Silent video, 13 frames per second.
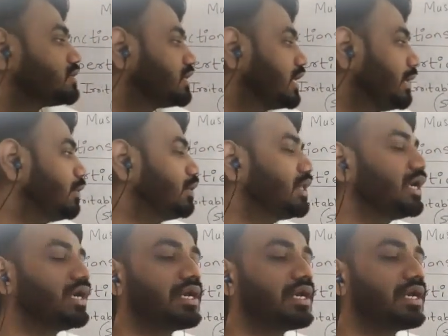
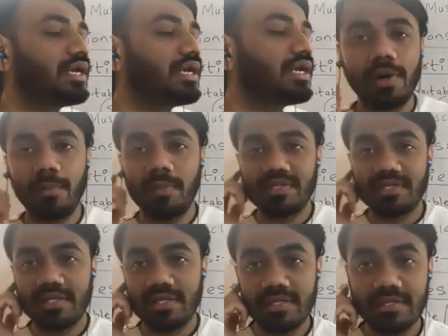stimulate our
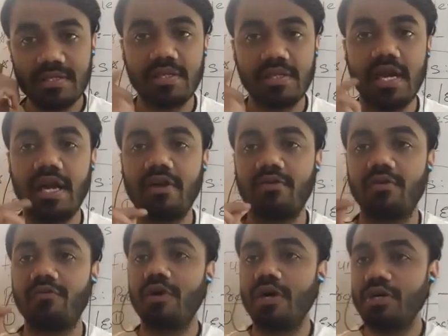muscles, that
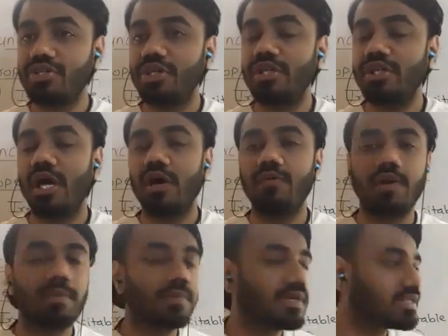to function
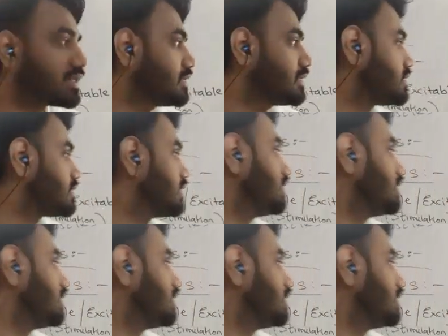our muscles.